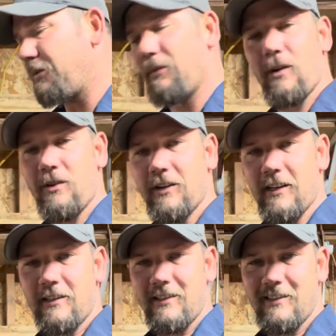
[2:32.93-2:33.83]
with
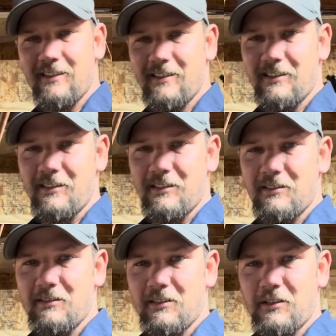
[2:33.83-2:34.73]
walnut.
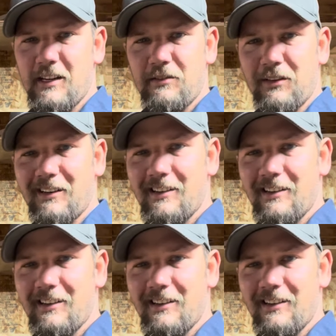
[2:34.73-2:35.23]
A little different,